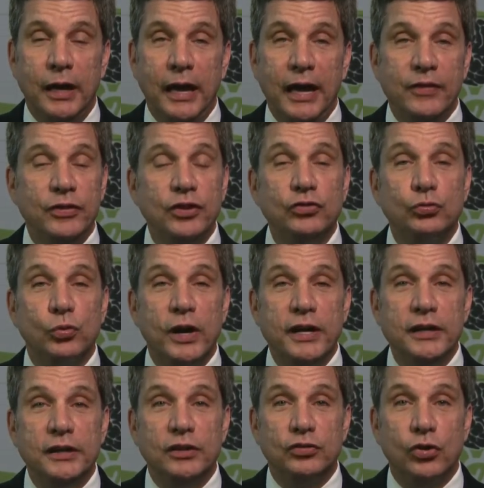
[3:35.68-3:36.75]
and this
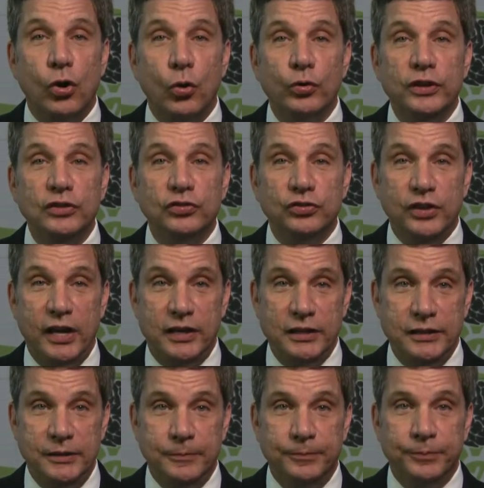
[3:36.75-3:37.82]
rate is holding
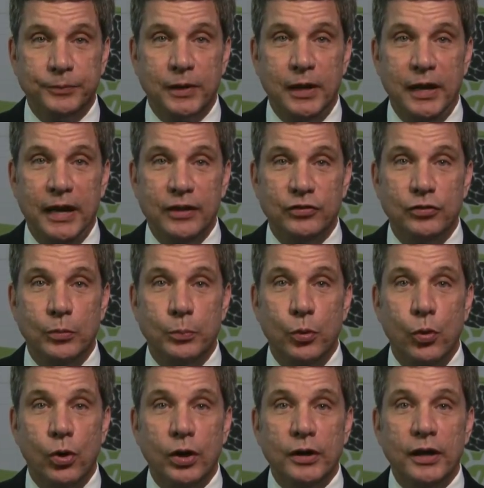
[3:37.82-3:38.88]
steady as the
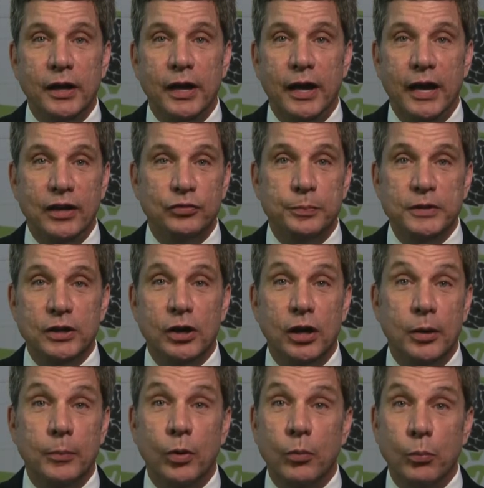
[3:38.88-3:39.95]
board has
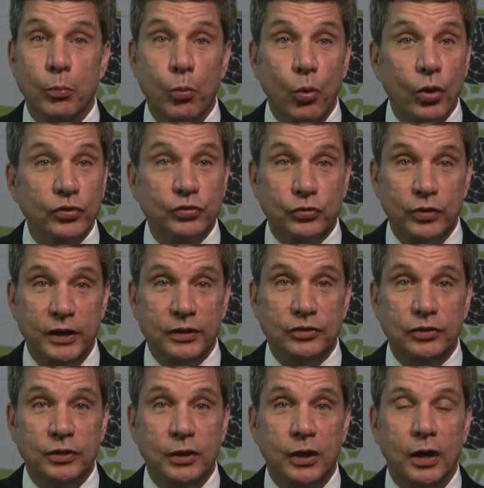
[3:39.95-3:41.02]
become more
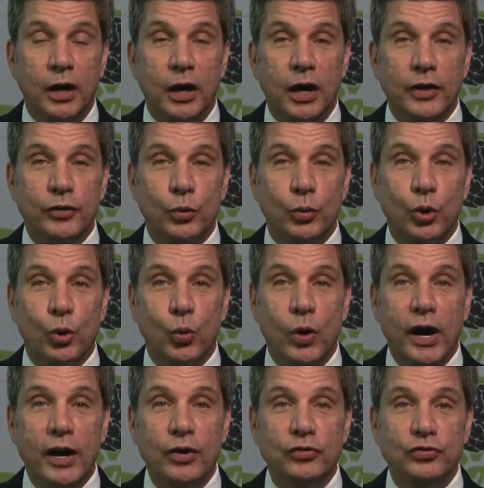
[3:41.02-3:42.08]
strict on the
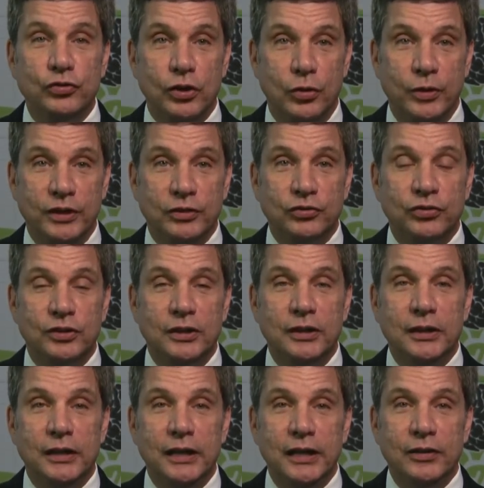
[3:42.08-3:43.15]
required showings
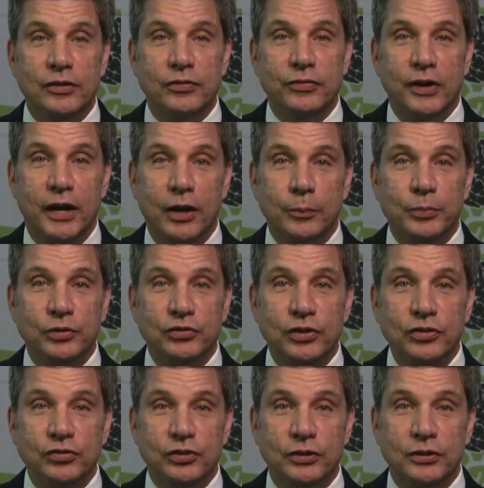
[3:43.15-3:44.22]
in the filed
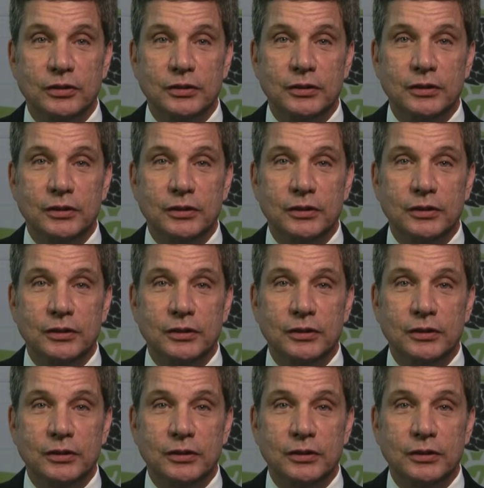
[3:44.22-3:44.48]
petition.